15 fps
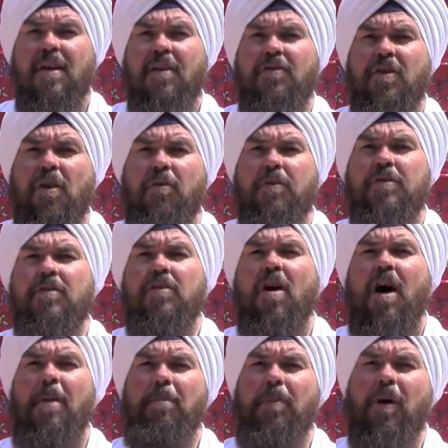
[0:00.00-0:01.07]
So it's
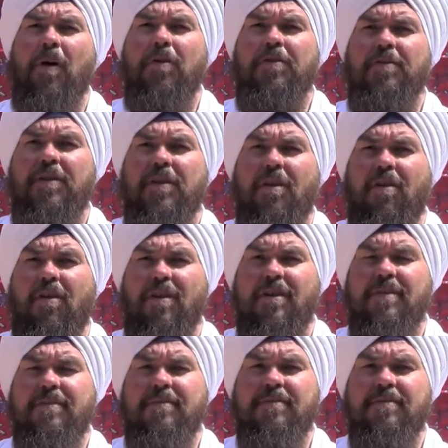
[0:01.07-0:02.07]
not personal.